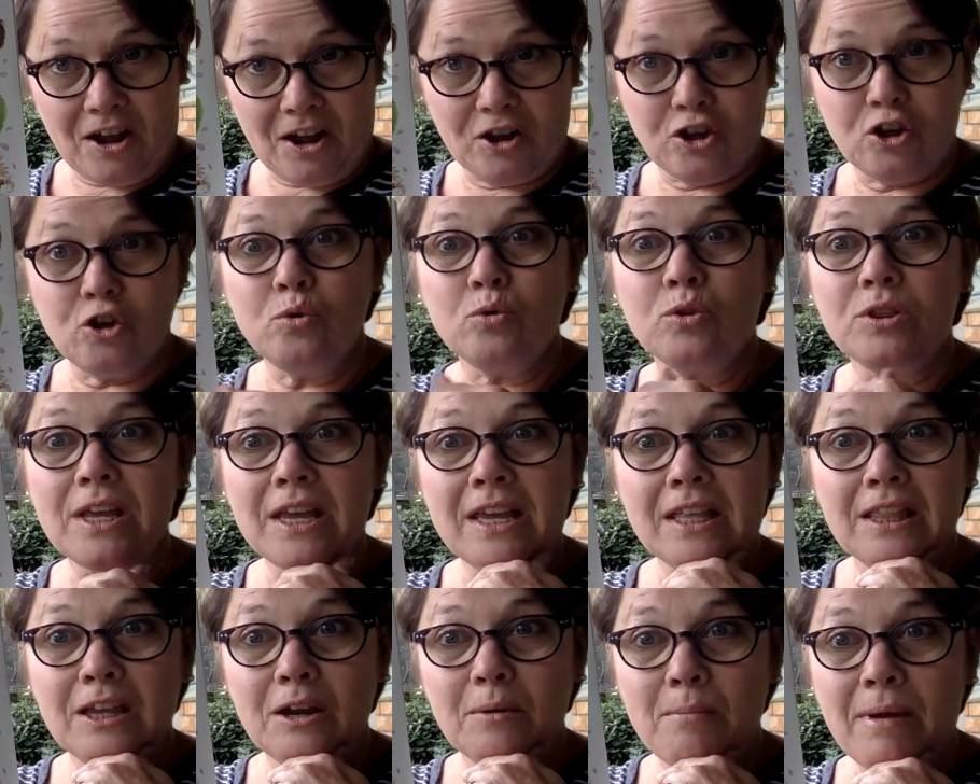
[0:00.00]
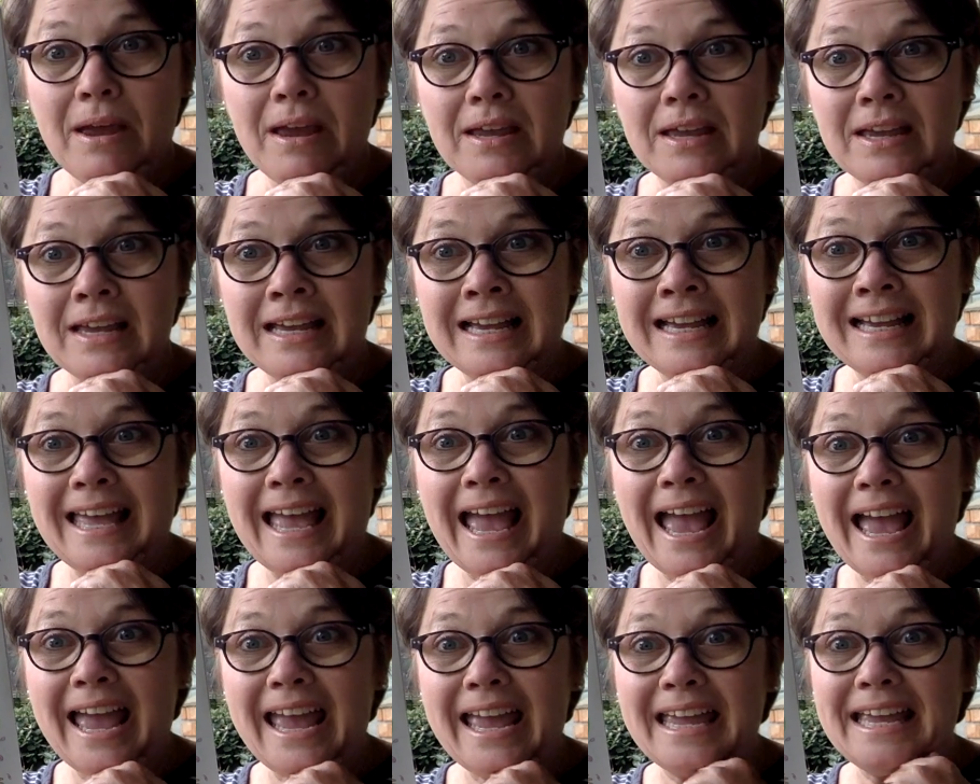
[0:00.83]
You think they're making a
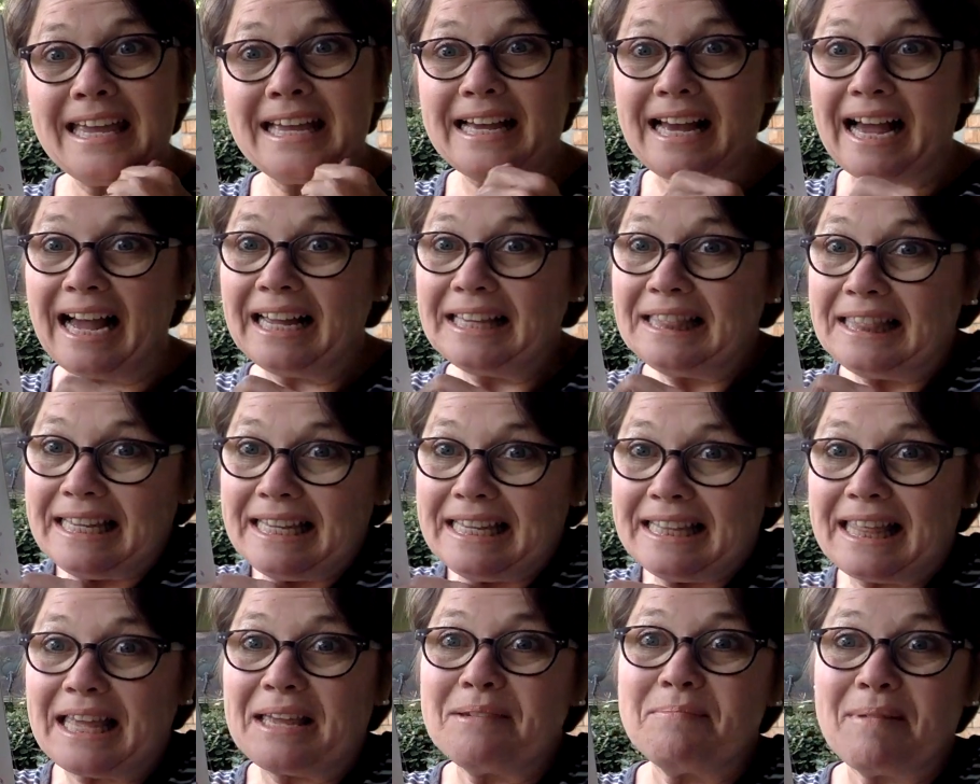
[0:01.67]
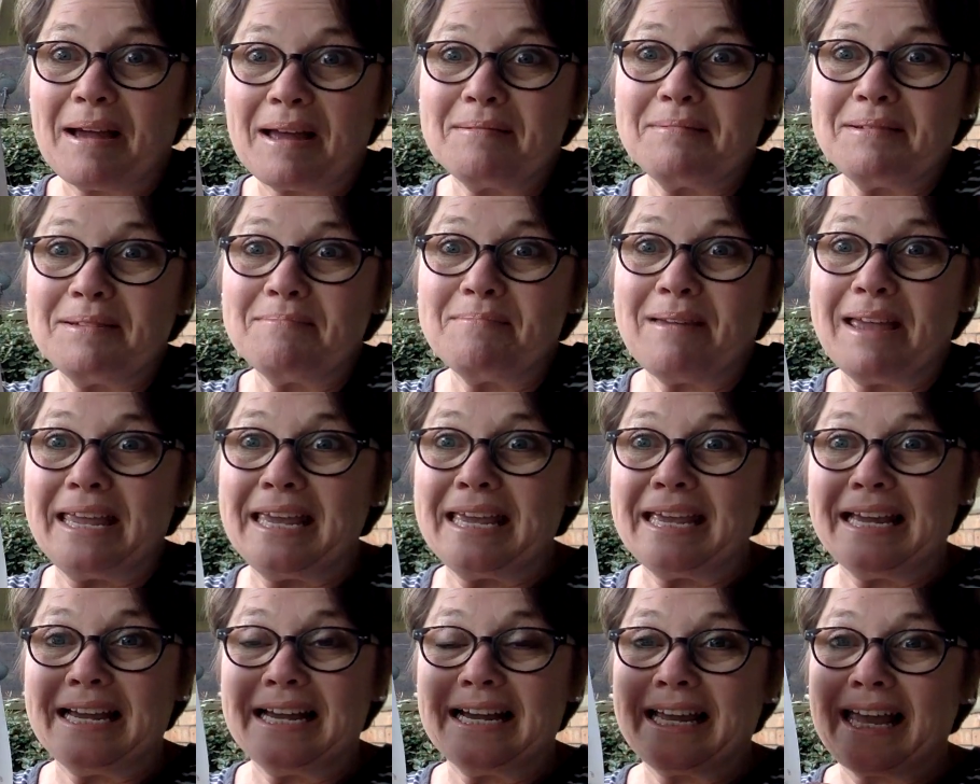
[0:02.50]
cake? I think they might be
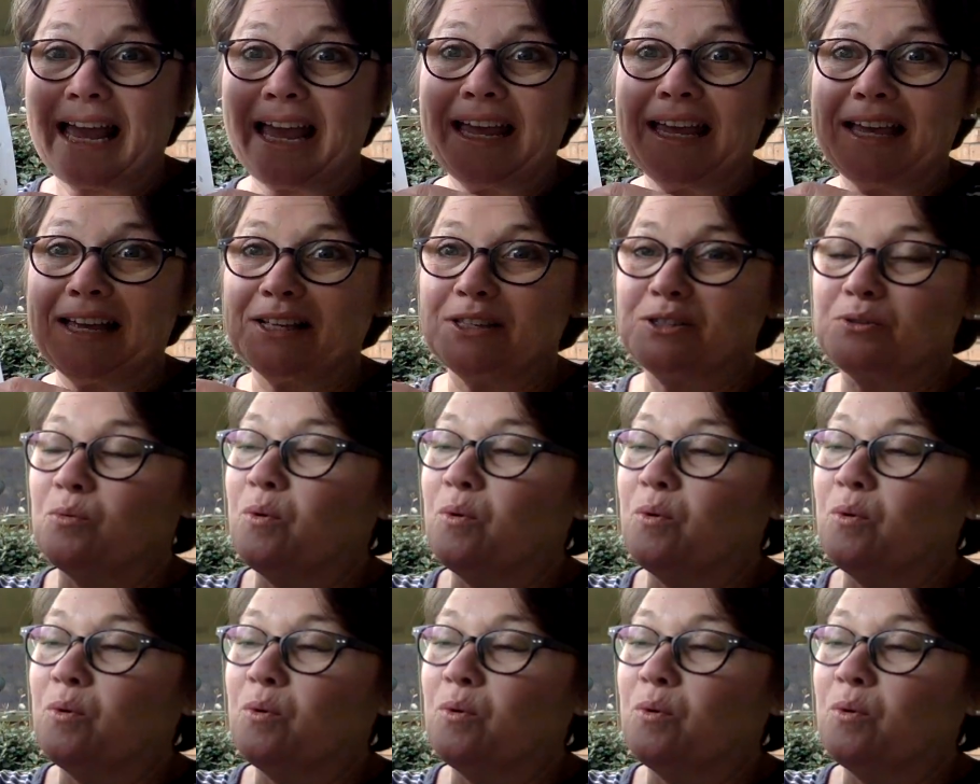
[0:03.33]
making a cake as